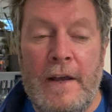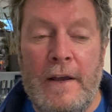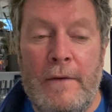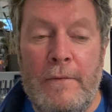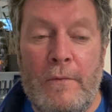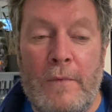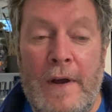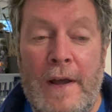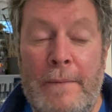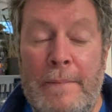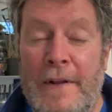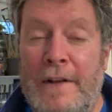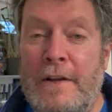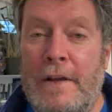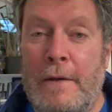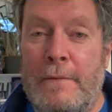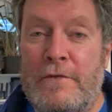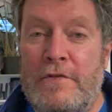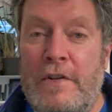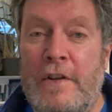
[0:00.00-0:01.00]
why
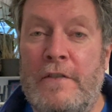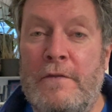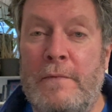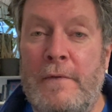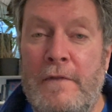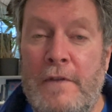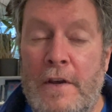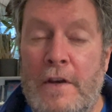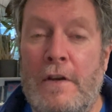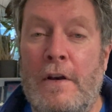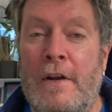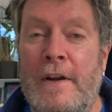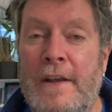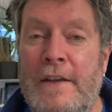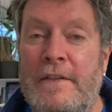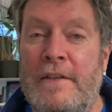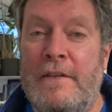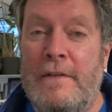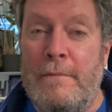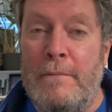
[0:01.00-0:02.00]
building up trust with your
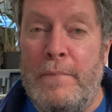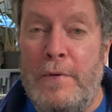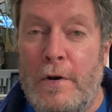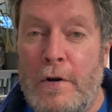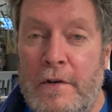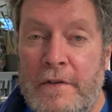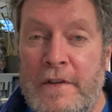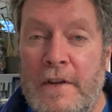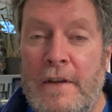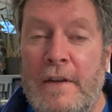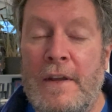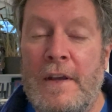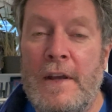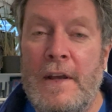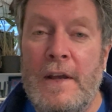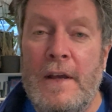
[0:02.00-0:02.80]
colleagues is important,